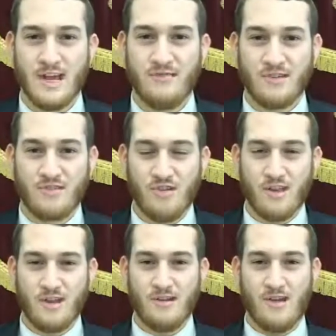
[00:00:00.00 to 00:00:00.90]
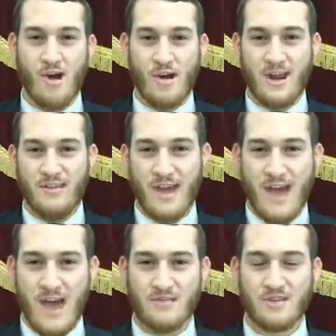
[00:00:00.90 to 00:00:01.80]
If the tefillin are in the
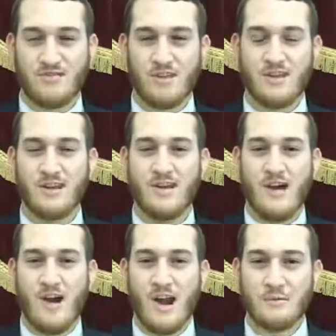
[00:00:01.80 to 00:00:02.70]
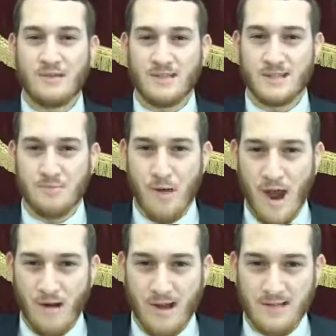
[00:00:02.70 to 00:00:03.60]
head, if the tefillin are able to
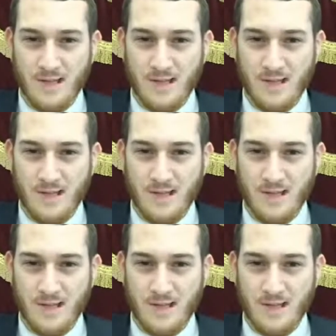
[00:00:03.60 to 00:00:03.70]
inspire us,